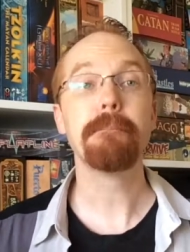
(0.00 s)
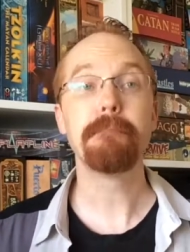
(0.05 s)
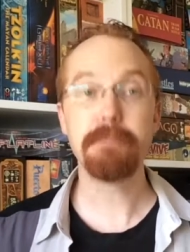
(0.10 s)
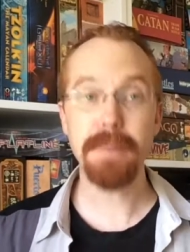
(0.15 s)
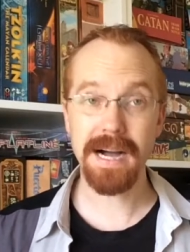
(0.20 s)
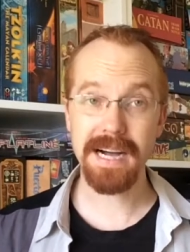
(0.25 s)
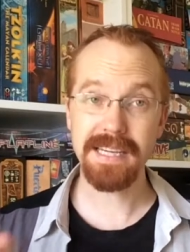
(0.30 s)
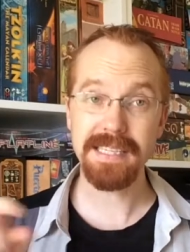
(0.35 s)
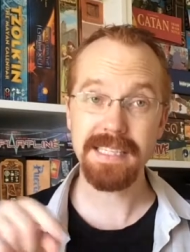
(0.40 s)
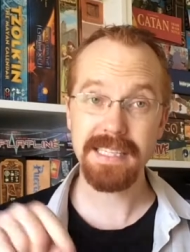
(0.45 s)

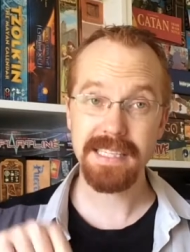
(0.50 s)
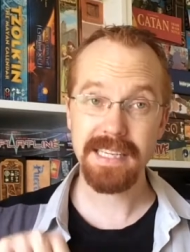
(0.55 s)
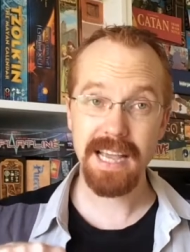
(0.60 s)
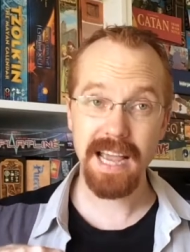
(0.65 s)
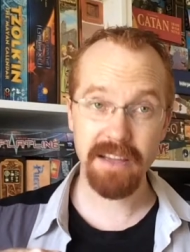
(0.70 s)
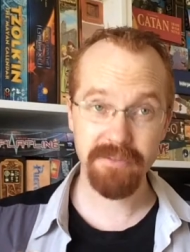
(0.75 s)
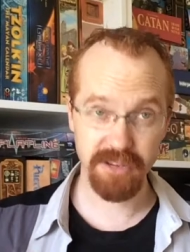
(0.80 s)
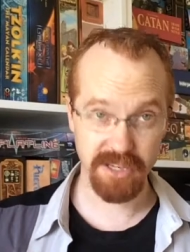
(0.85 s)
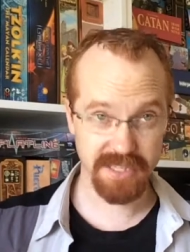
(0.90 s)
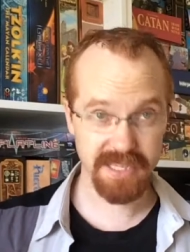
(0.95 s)
But
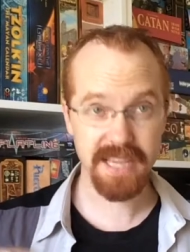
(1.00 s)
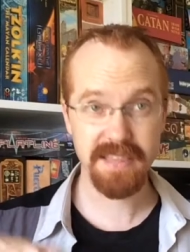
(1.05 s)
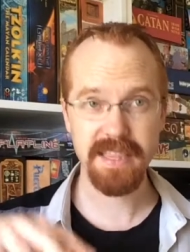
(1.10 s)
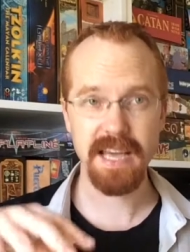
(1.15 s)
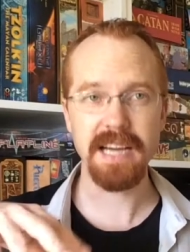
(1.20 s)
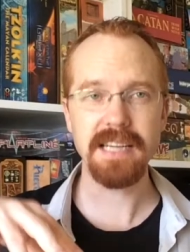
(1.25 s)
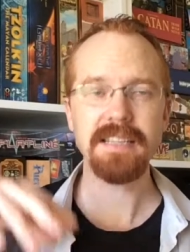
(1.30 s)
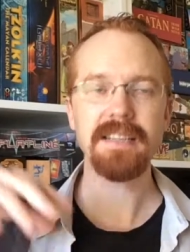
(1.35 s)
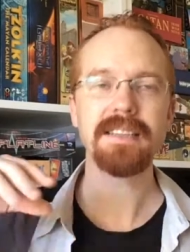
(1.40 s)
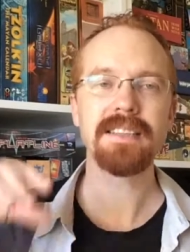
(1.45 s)
having said
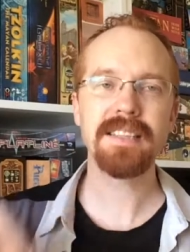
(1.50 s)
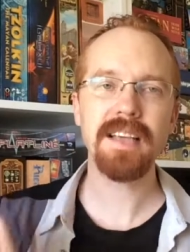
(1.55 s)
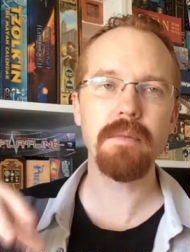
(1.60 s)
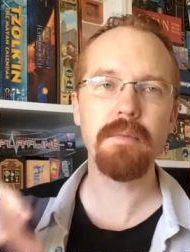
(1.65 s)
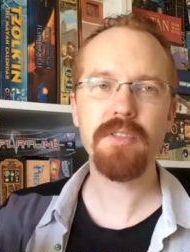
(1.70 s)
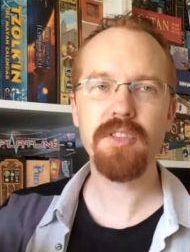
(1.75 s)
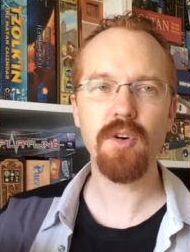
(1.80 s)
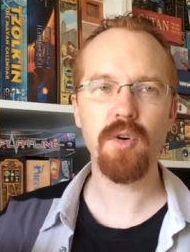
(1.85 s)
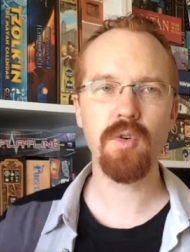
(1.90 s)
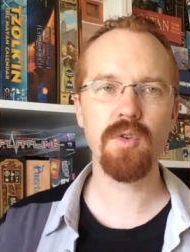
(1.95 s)
that,
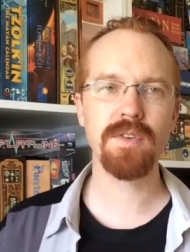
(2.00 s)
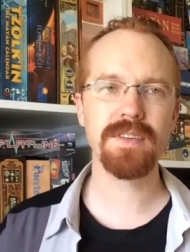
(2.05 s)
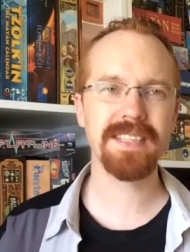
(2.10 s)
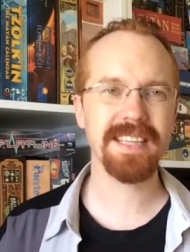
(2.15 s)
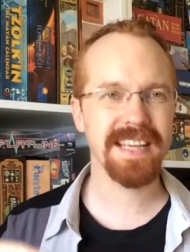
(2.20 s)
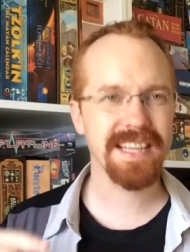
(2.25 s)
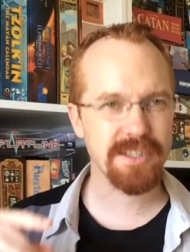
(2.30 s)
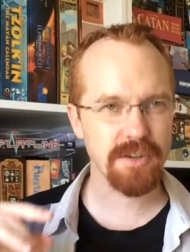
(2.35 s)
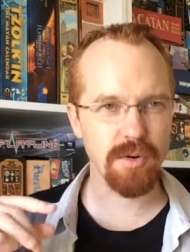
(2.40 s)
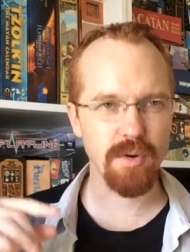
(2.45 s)
some of the haunts
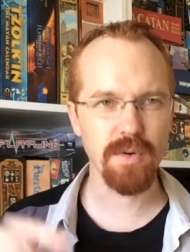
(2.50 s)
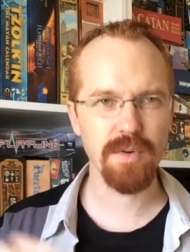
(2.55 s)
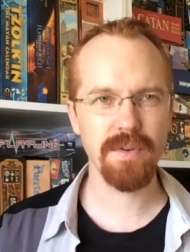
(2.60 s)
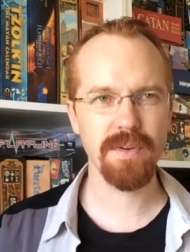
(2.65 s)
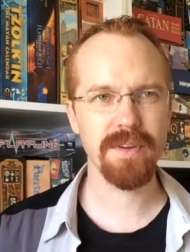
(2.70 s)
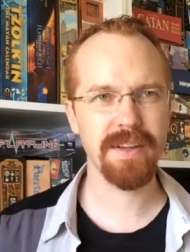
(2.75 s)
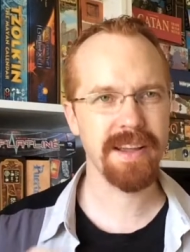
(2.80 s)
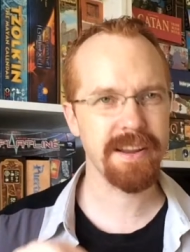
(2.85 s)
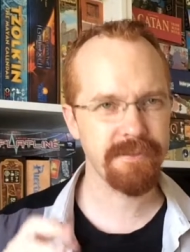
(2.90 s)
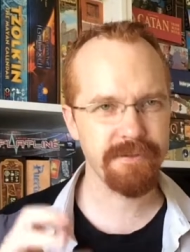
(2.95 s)
it
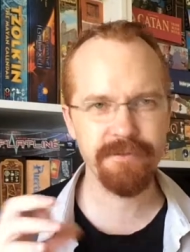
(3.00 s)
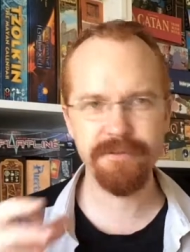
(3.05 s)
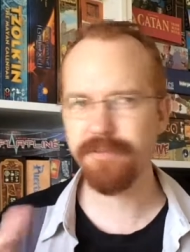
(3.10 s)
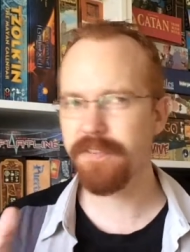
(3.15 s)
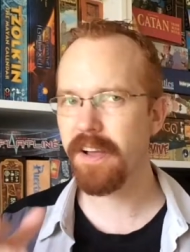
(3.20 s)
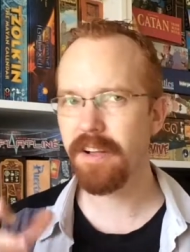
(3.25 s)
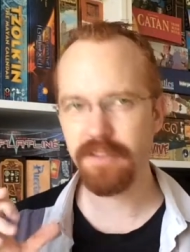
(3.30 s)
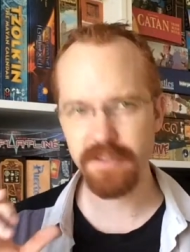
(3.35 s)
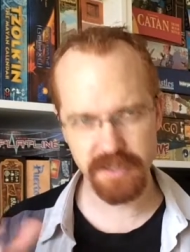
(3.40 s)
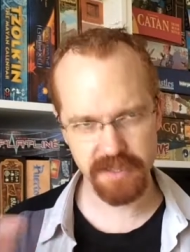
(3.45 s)
it
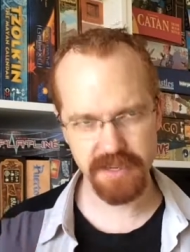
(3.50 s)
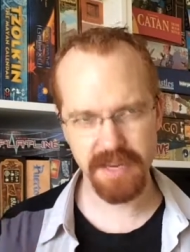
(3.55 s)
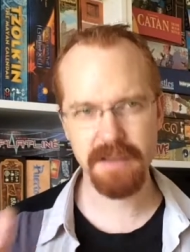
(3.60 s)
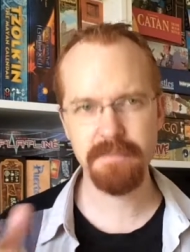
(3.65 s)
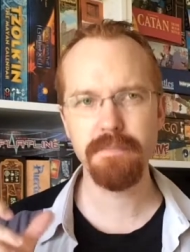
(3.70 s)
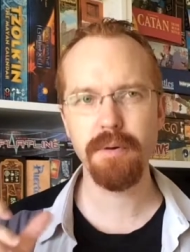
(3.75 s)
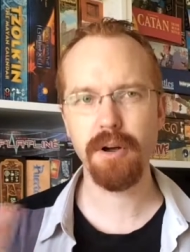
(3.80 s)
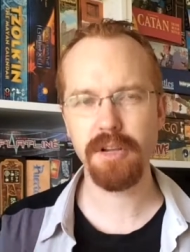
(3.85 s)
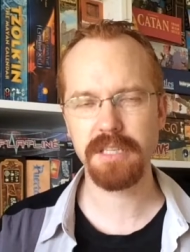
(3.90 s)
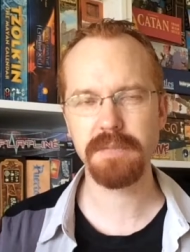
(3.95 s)
felt
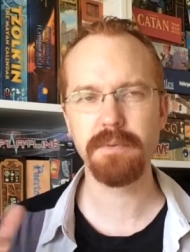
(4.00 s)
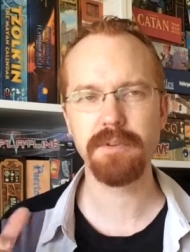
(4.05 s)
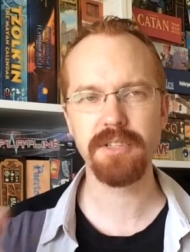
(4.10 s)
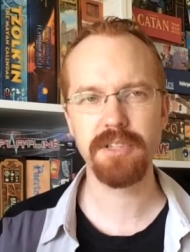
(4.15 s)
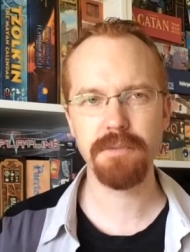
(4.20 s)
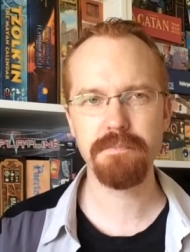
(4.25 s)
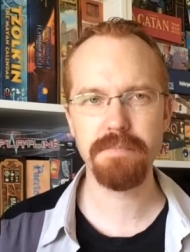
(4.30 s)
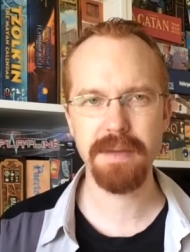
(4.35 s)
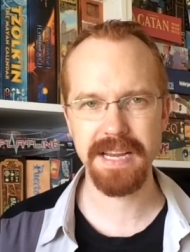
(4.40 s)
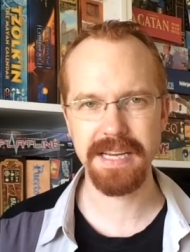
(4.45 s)
impossible
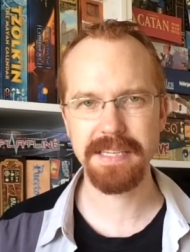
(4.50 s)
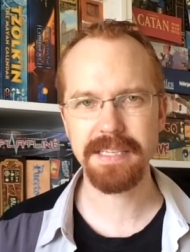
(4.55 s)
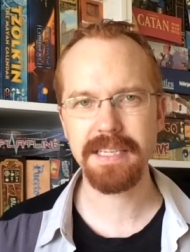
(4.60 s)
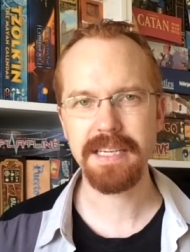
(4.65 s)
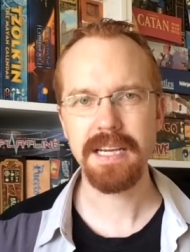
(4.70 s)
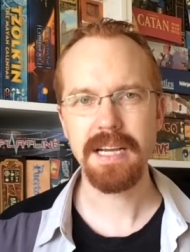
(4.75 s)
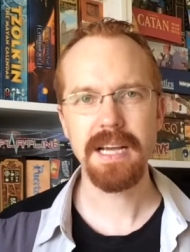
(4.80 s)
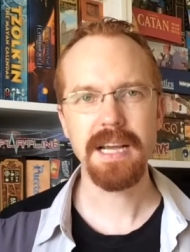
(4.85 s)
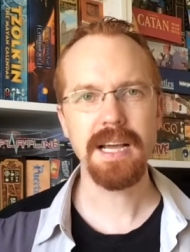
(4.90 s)
to beat.